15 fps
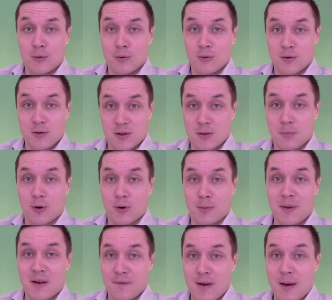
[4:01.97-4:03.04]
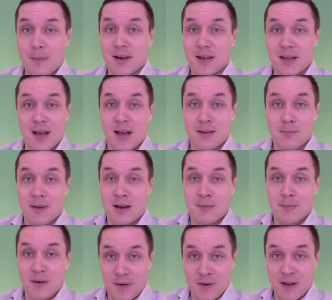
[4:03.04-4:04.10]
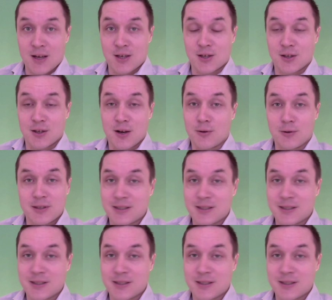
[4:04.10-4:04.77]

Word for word: to, to support my family and, and my financial goals.